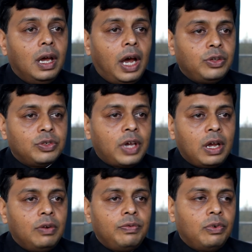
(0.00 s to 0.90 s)
I to
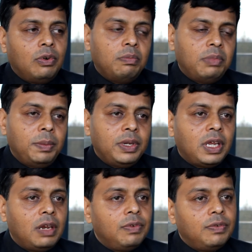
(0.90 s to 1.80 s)
cycle for maybe
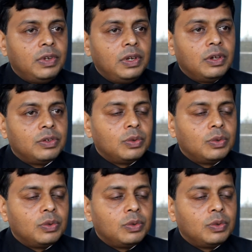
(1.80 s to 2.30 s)
10, 15 years